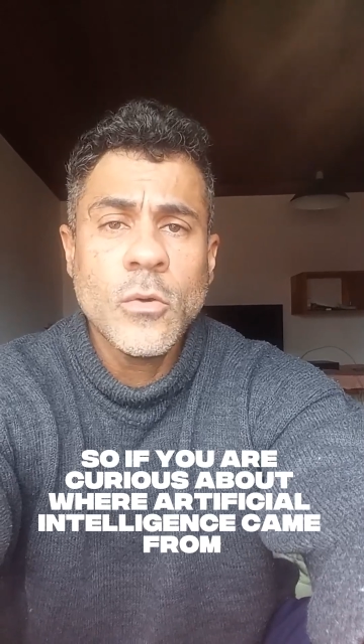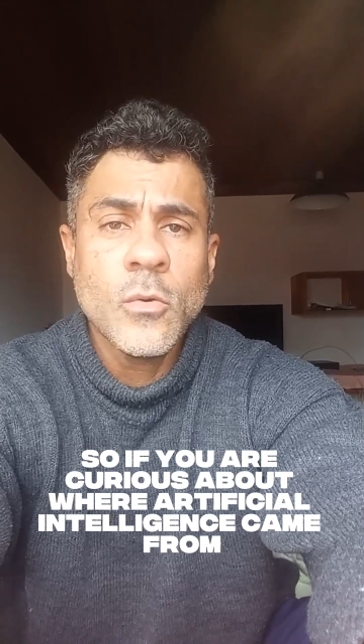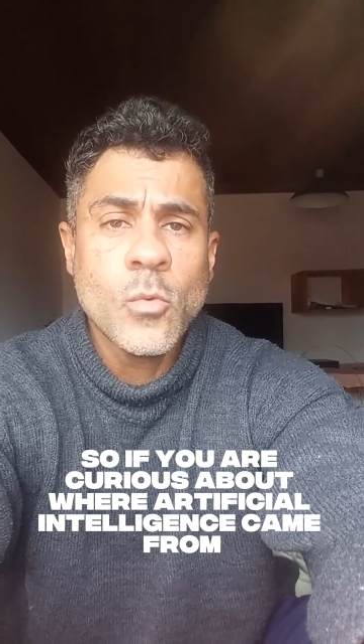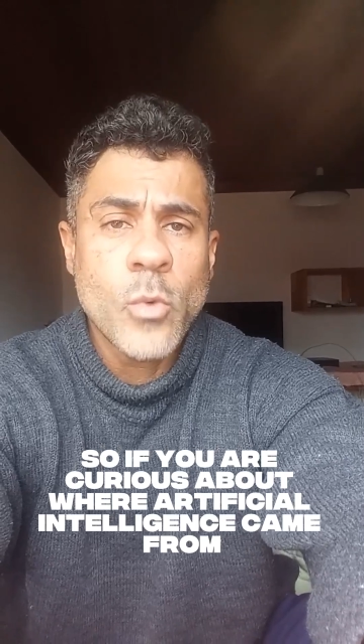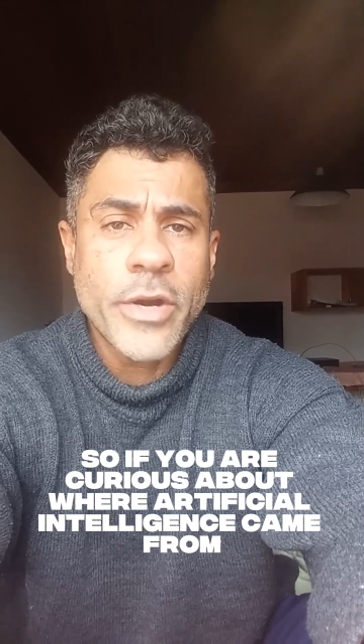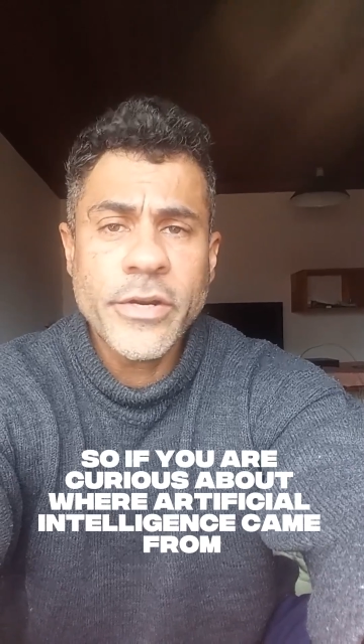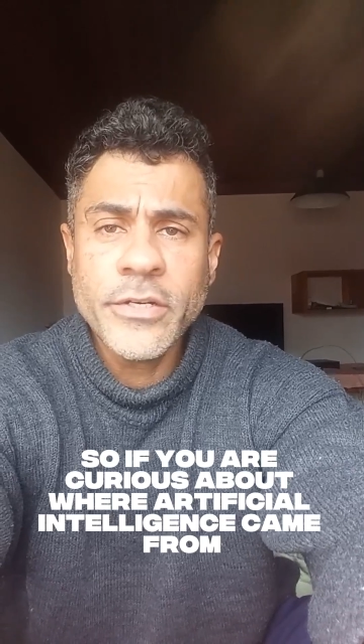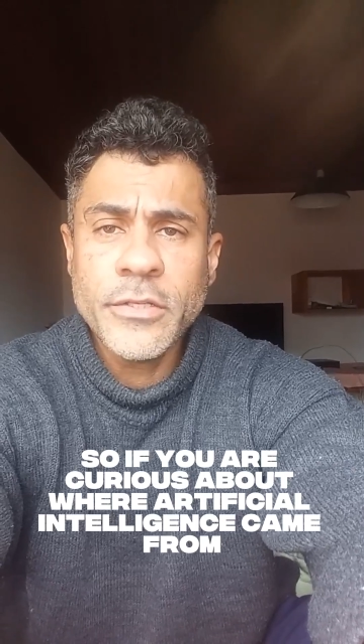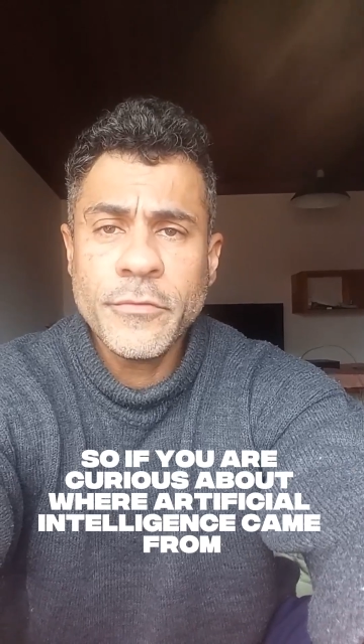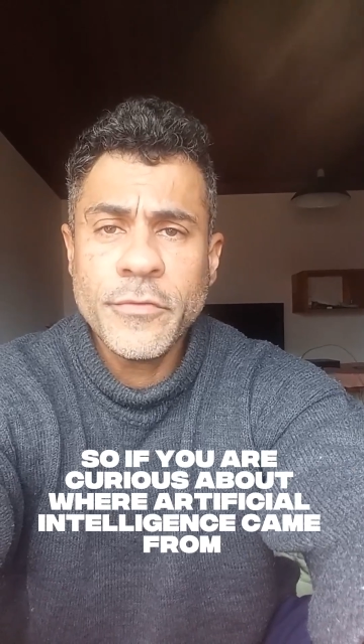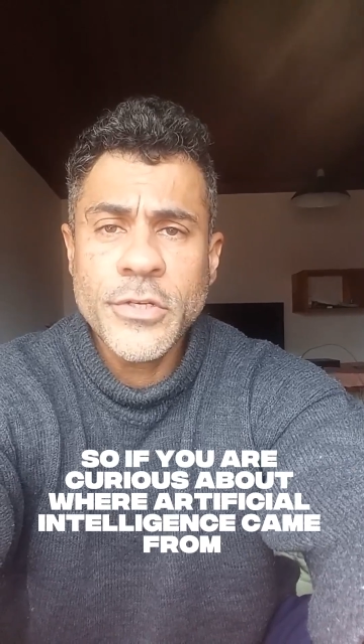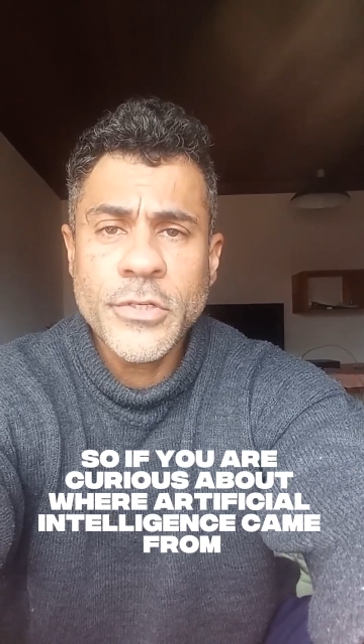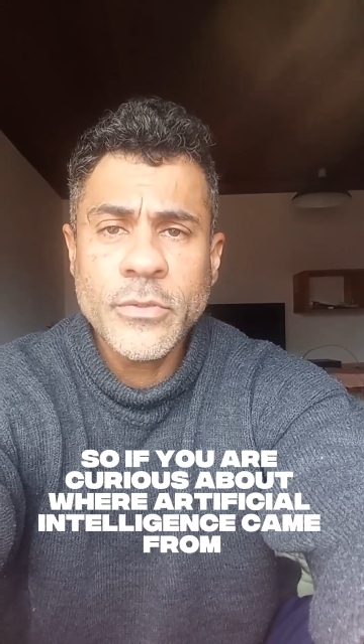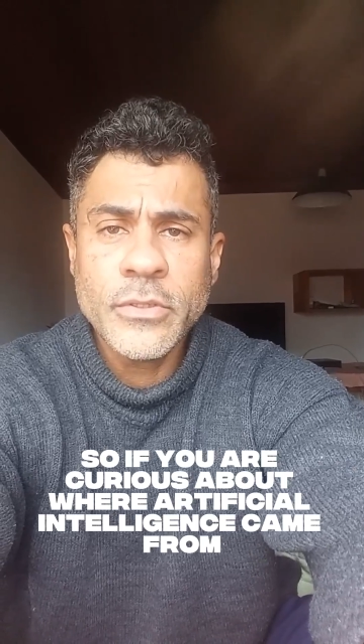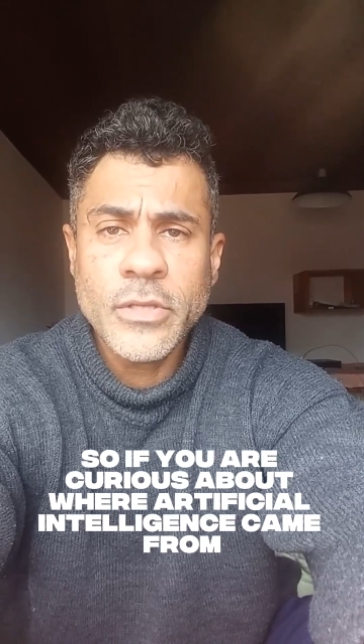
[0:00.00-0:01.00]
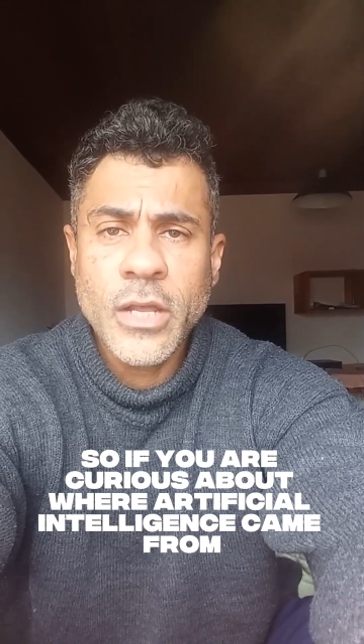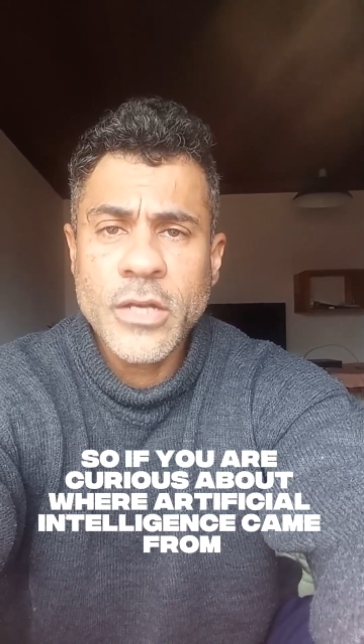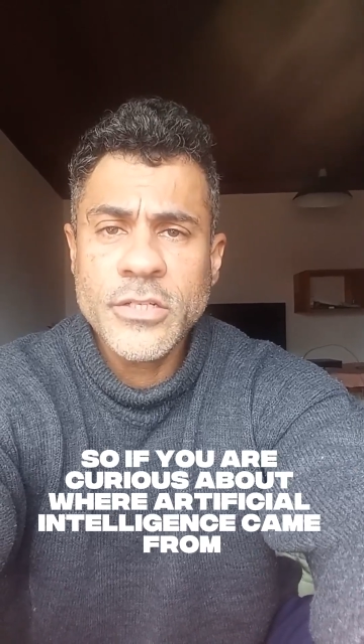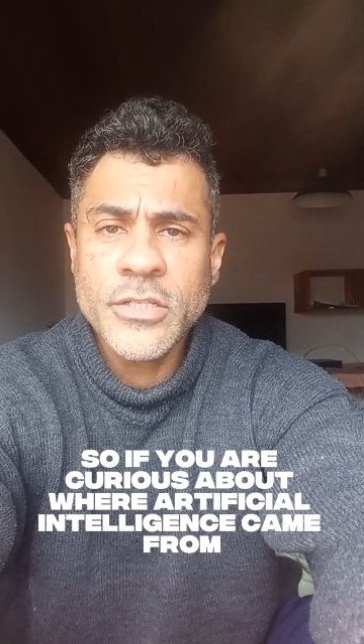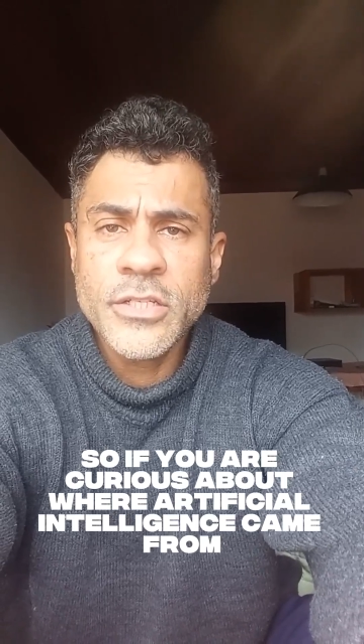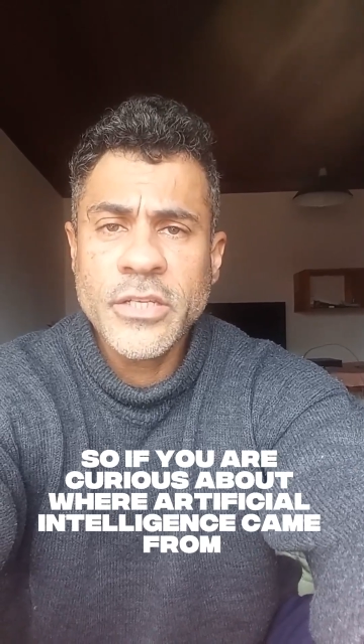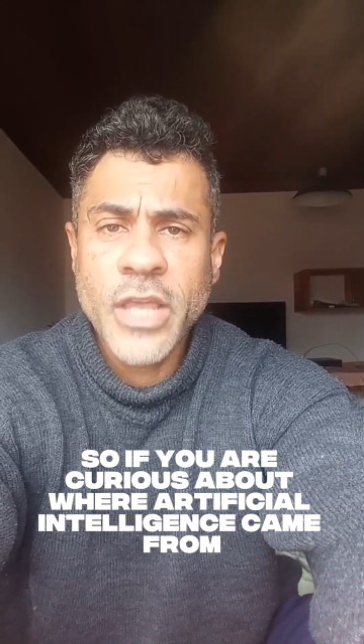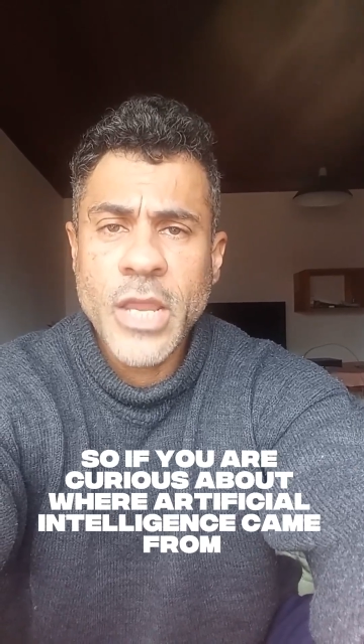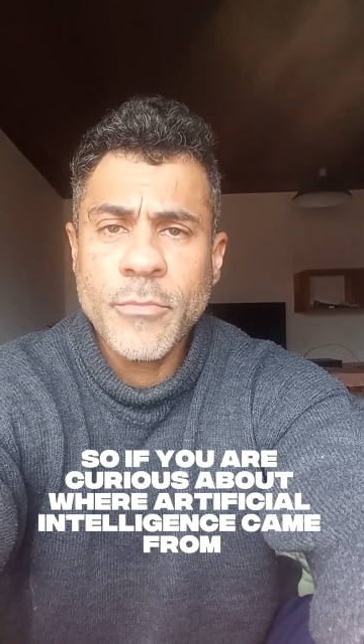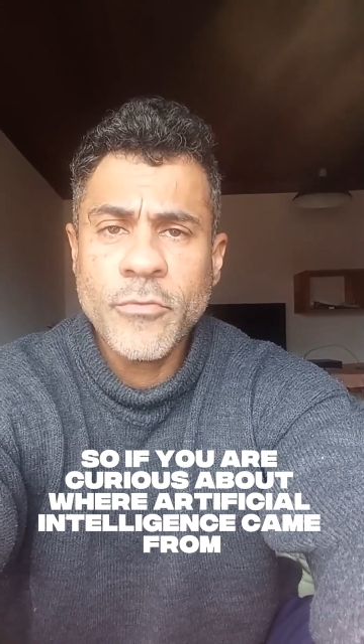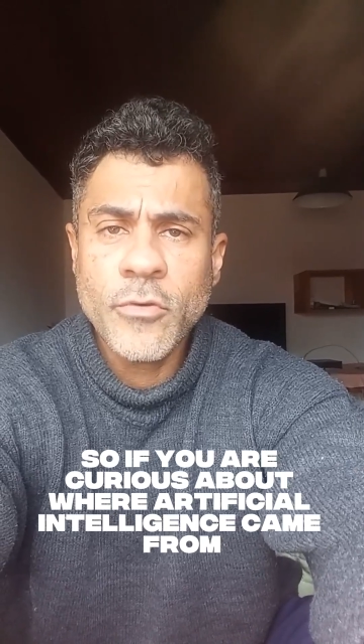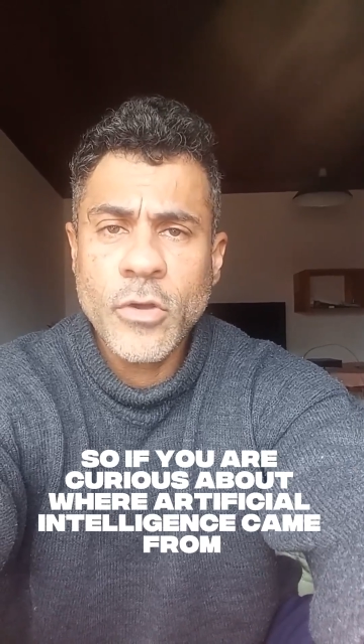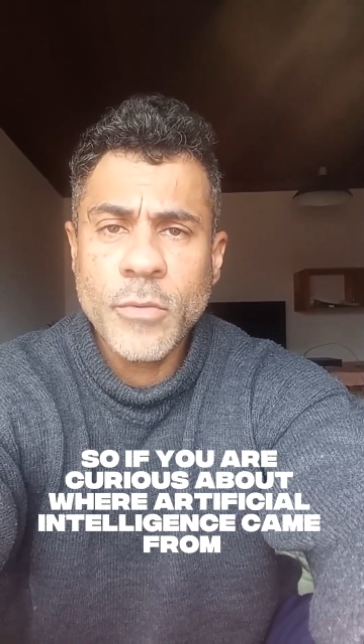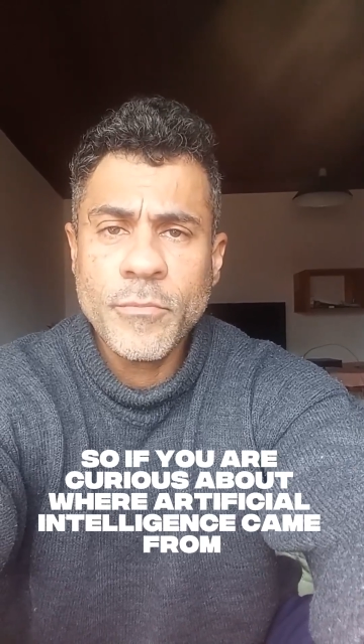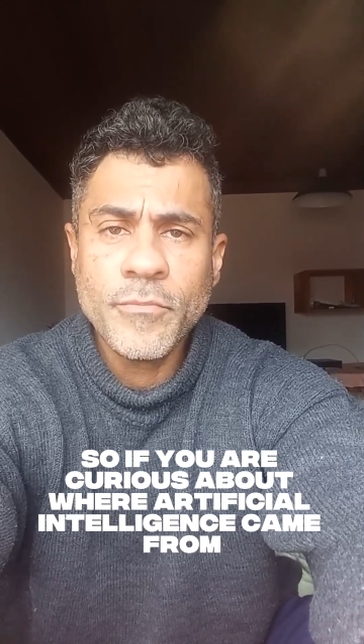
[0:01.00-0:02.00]
where artificial intelligence came
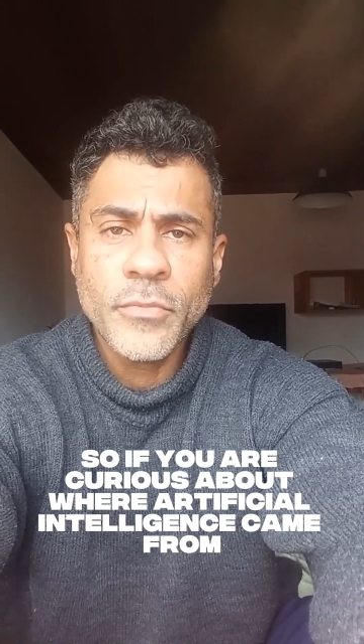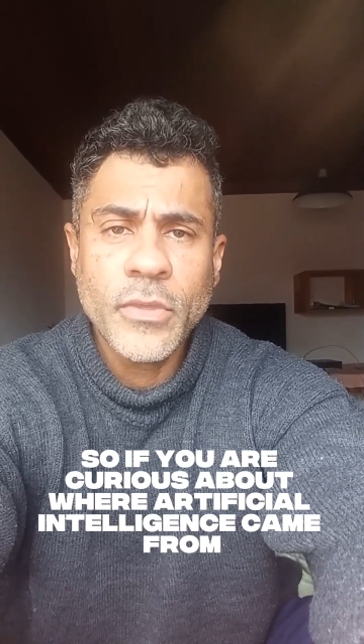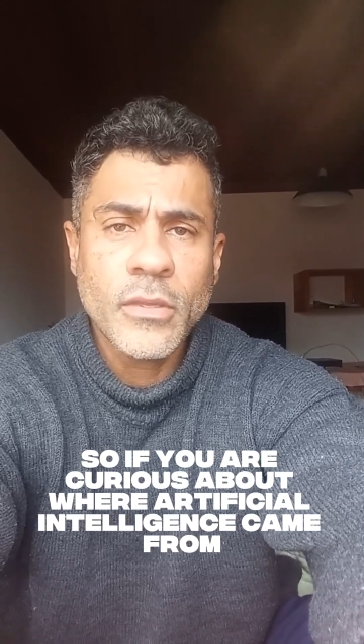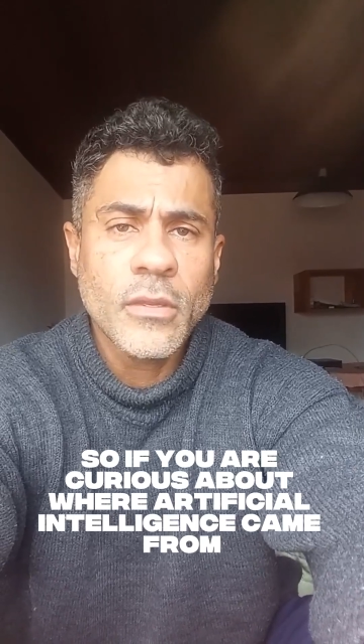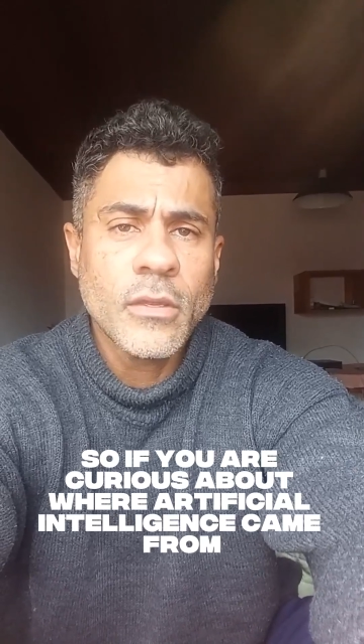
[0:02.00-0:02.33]
from,